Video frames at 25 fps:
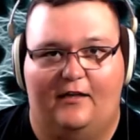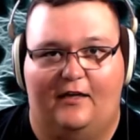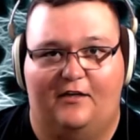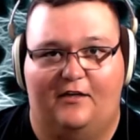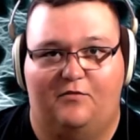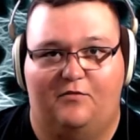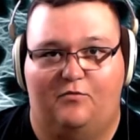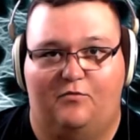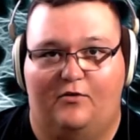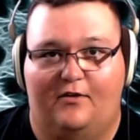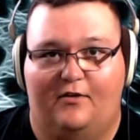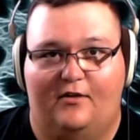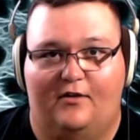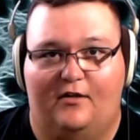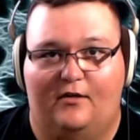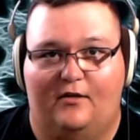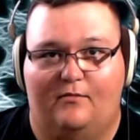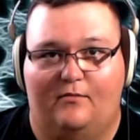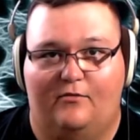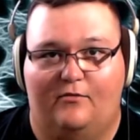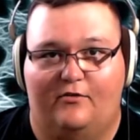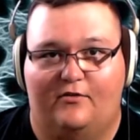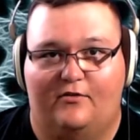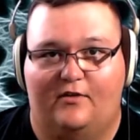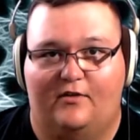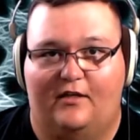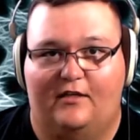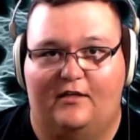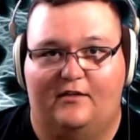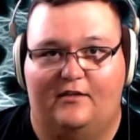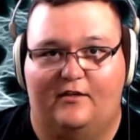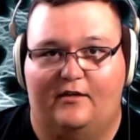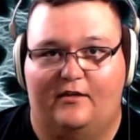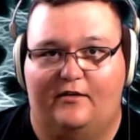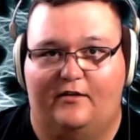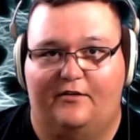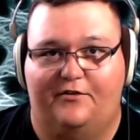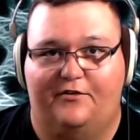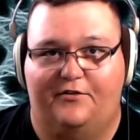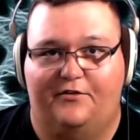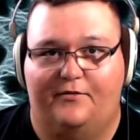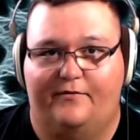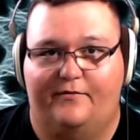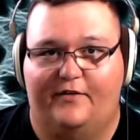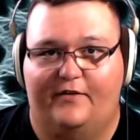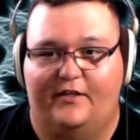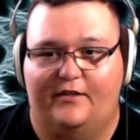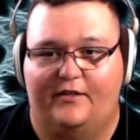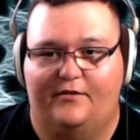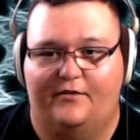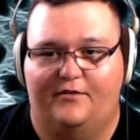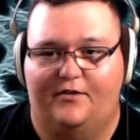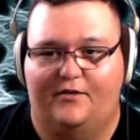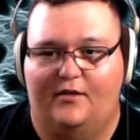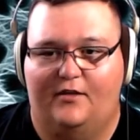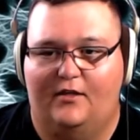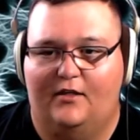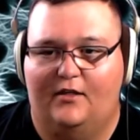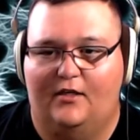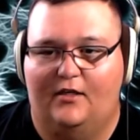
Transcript: I just put in the numbers that I see on the YouTube videos.